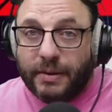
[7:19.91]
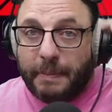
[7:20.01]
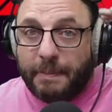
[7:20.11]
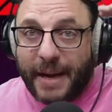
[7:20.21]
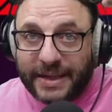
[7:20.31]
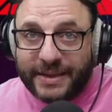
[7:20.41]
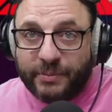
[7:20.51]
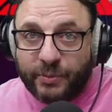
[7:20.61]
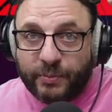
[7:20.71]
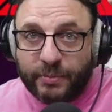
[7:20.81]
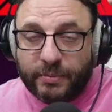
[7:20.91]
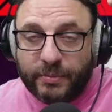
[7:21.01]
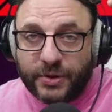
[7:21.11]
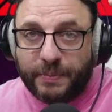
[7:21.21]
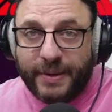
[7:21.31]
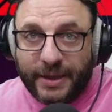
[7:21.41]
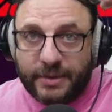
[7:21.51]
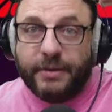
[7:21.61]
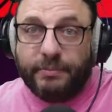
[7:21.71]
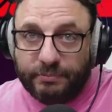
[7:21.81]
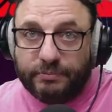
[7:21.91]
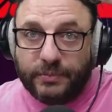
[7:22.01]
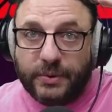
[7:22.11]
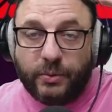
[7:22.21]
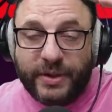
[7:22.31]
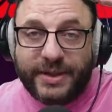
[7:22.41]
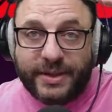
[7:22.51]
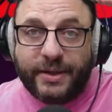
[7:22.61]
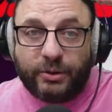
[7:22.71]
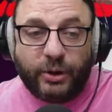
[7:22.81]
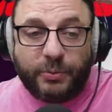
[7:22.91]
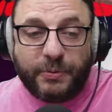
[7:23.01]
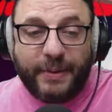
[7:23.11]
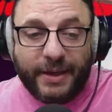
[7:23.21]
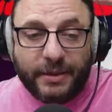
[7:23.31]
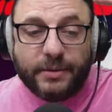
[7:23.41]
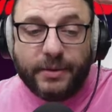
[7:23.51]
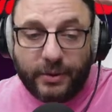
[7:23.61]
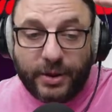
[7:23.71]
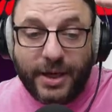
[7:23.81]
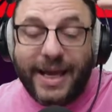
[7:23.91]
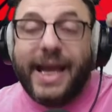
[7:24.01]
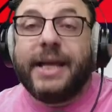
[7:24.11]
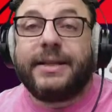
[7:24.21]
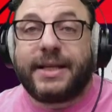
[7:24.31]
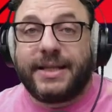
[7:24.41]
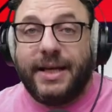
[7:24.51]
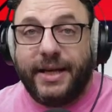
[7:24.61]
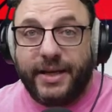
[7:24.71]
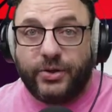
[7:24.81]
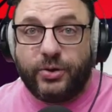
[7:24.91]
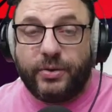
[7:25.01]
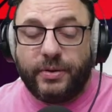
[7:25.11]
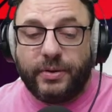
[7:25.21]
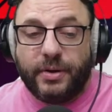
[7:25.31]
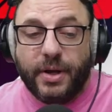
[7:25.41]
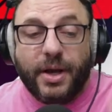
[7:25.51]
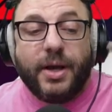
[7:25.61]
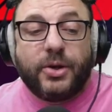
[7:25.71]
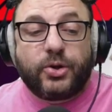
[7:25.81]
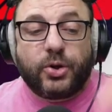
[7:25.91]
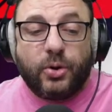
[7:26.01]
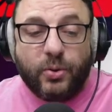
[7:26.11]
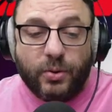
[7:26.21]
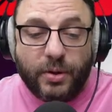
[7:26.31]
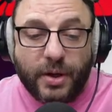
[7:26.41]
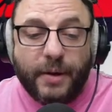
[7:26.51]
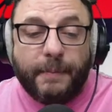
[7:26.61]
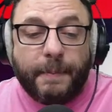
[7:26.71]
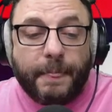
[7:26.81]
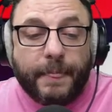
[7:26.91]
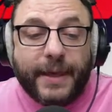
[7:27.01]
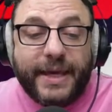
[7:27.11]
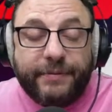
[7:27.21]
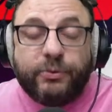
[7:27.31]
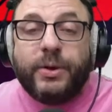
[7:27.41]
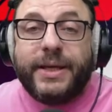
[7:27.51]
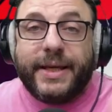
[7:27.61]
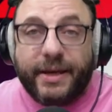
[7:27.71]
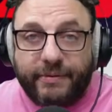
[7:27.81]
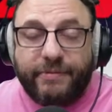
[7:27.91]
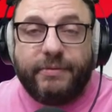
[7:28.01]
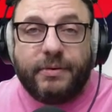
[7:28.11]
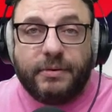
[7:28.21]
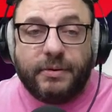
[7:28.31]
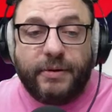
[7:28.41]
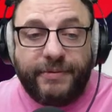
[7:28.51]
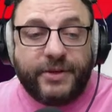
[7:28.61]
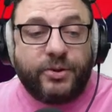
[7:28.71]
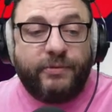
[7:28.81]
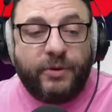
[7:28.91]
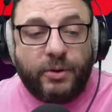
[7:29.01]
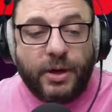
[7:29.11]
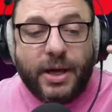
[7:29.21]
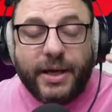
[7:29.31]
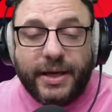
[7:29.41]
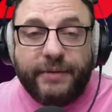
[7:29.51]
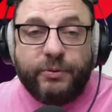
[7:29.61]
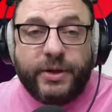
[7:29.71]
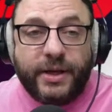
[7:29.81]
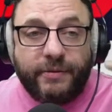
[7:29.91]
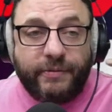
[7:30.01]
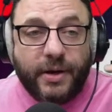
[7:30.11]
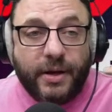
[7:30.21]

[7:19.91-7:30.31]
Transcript: maximum speed, which is our top speed, okay, and acceleration. So if we have, first of all, if we have